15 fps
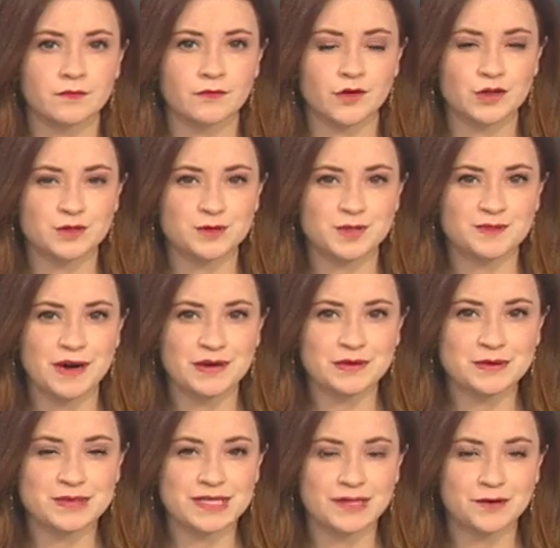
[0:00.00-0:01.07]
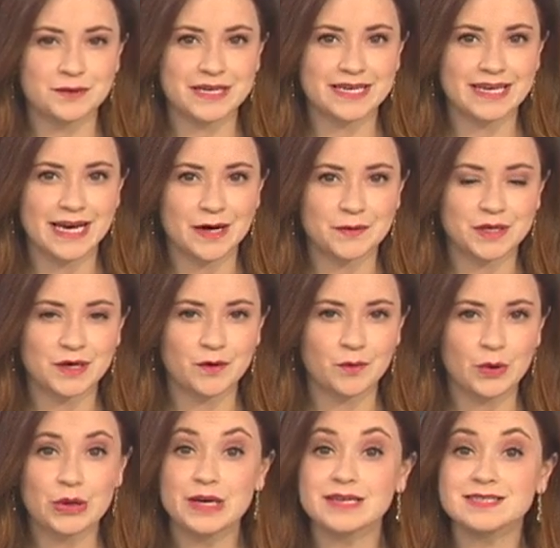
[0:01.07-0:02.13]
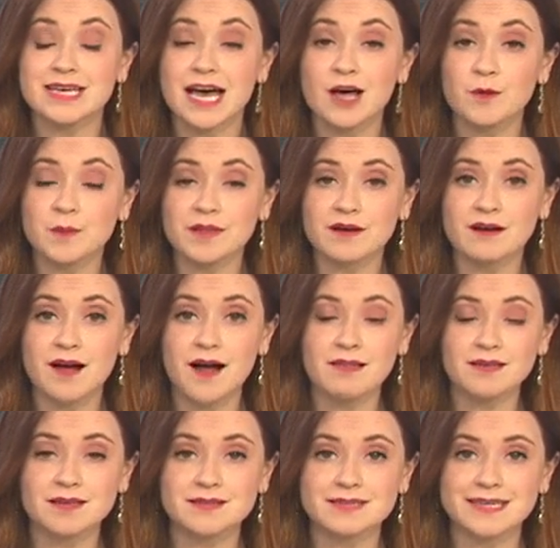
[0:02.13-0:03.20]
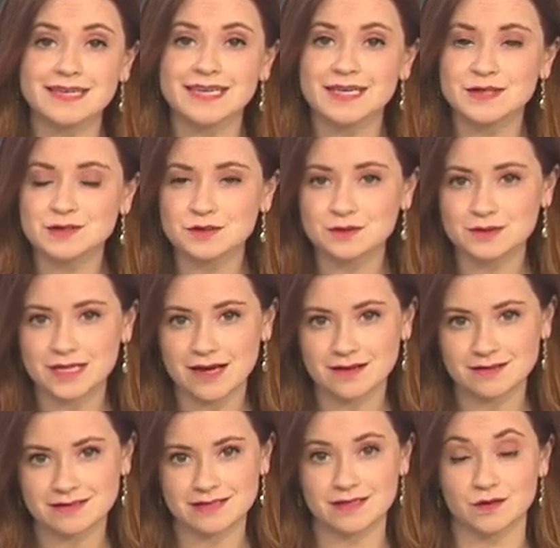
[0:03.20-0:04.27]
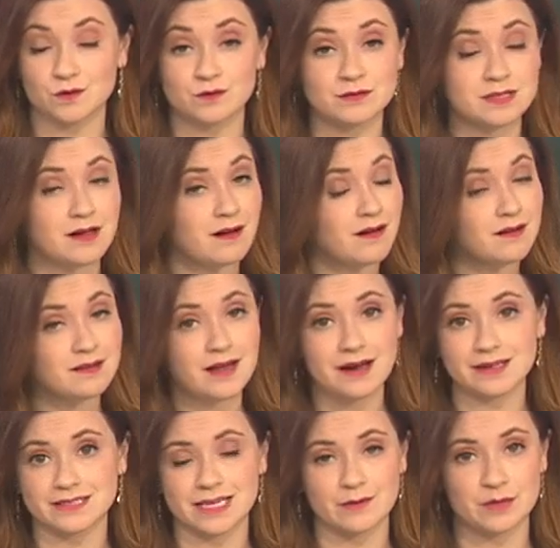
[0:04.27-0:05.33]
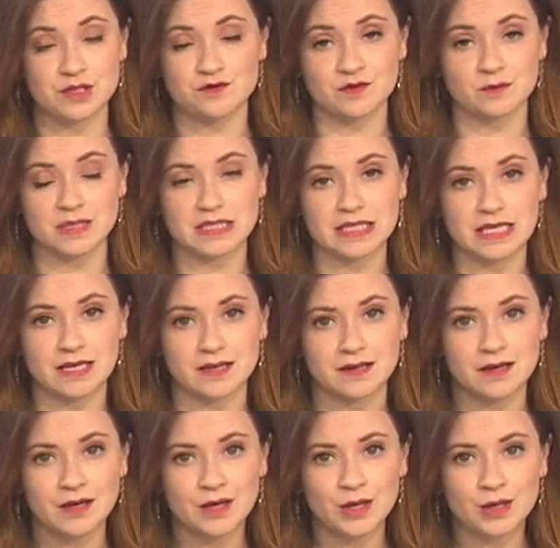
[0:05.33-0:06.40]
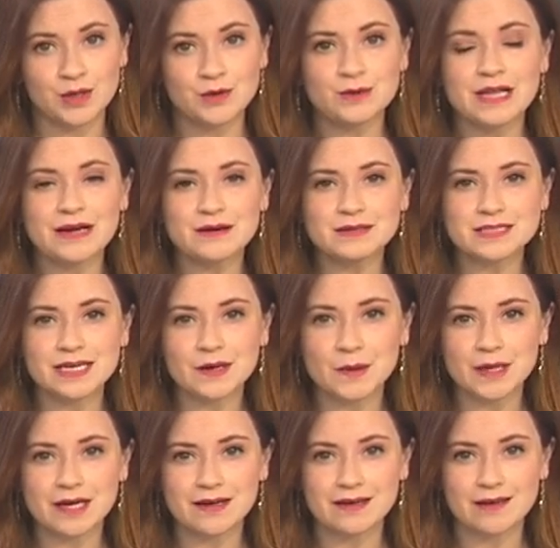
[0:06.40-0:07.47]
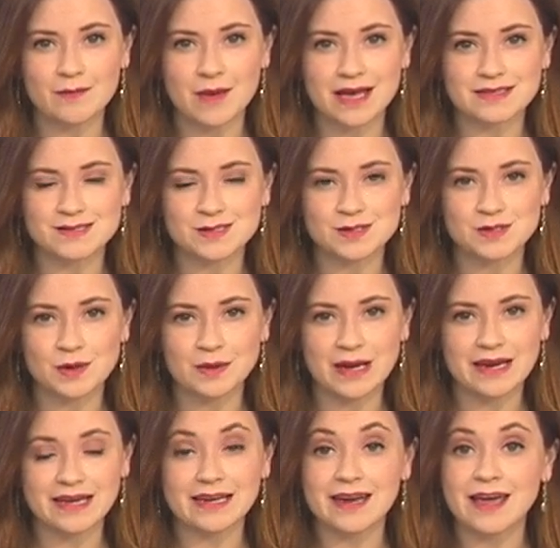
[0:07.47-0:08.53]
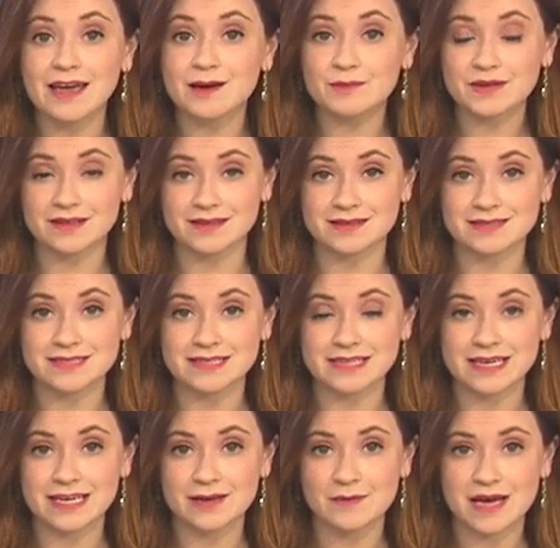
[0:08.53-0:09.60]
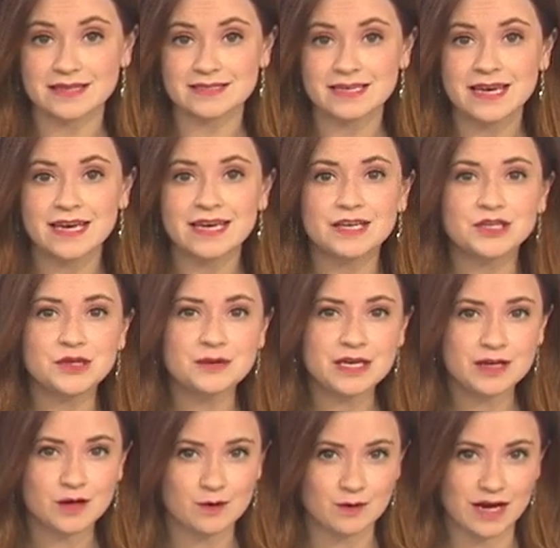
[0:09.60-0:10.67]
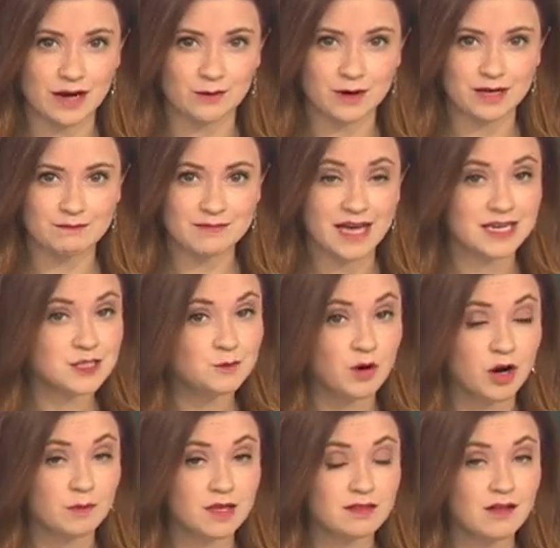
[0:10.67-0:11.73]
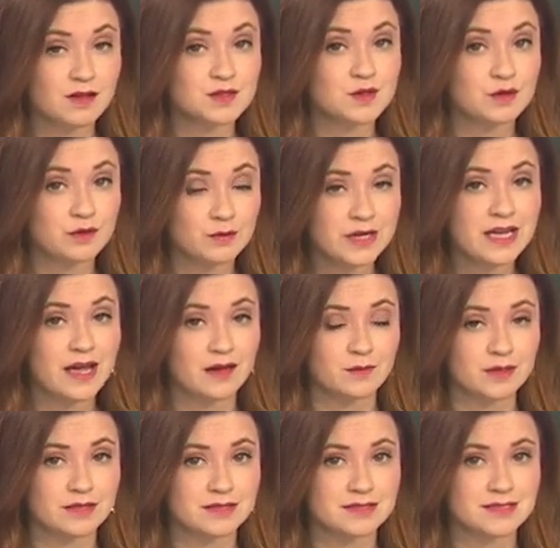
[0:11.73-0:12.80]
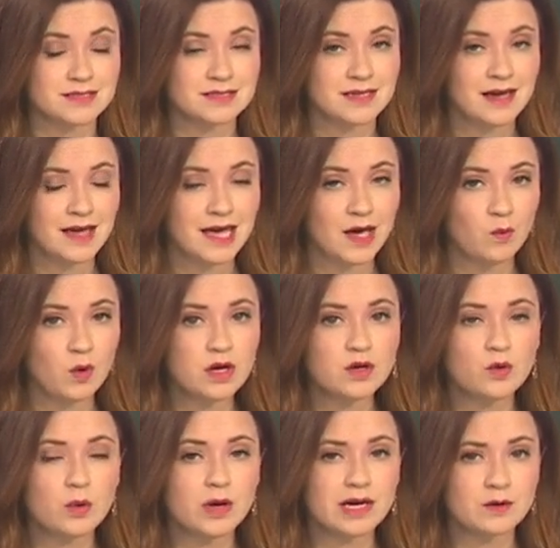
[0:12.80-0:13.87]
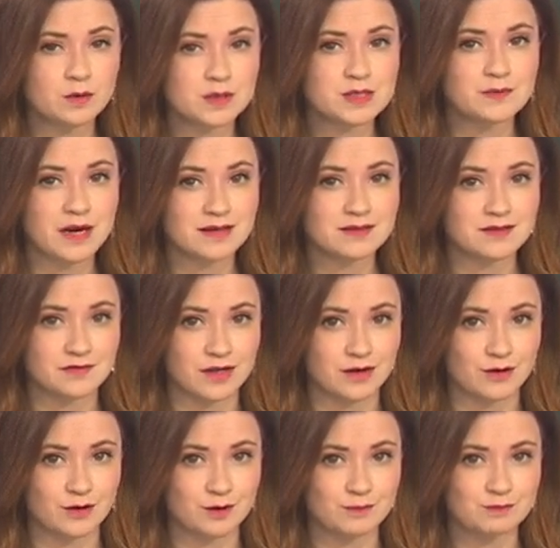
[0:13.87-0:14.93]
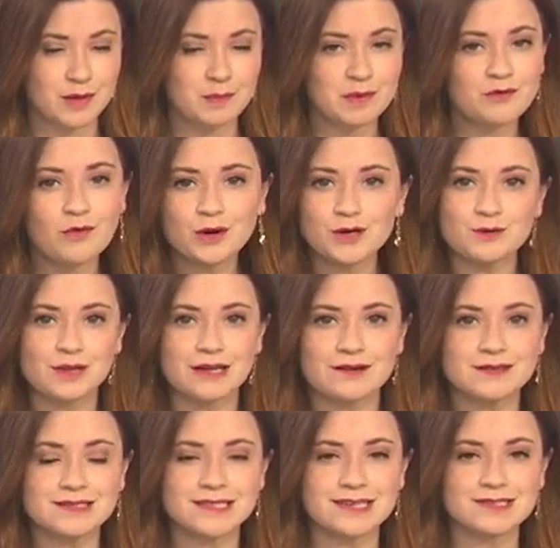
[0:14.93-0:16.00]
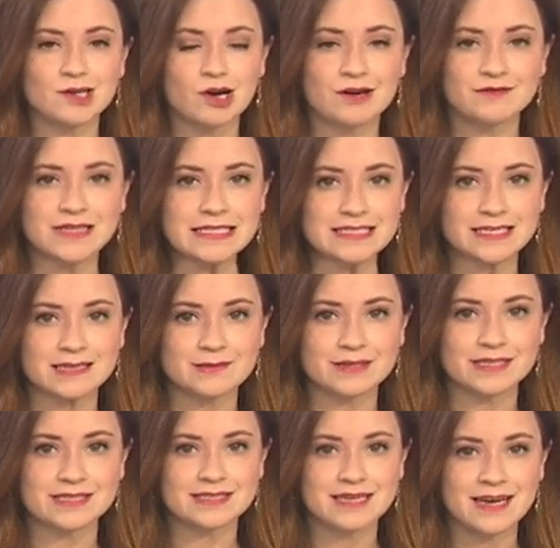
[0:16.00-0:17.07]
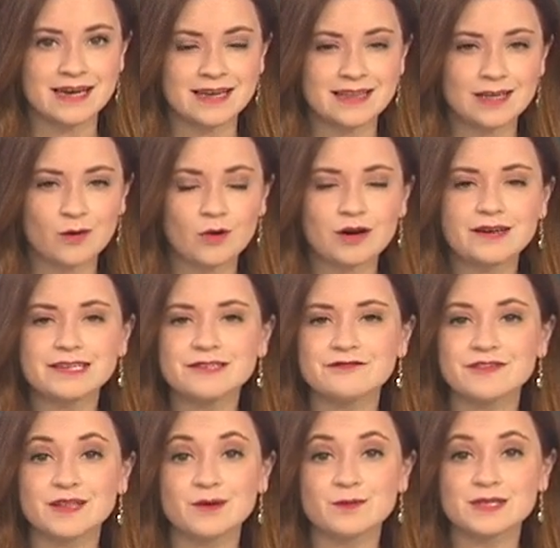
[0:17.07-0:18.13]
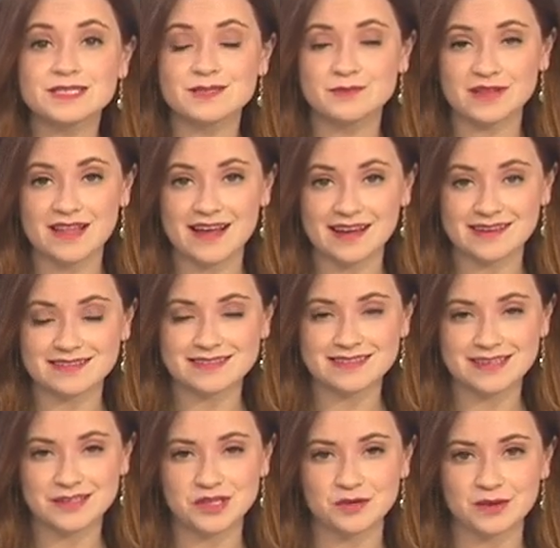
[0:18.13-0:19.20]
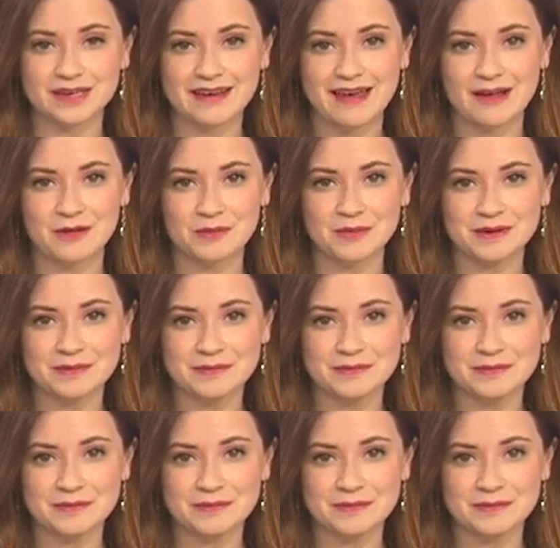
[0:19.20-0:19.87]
First responders in Green County are working to help their colleagues in eastern Tennessee who saw a lot of damage from Helene. New Glarus Area EMS is donating an ambulance to the EMS in Unicoi County. That department lost three ambulances and one quick response vehicle. But before New Glarus sends off its ambulance, they're working to fill it with supplies, and you can help.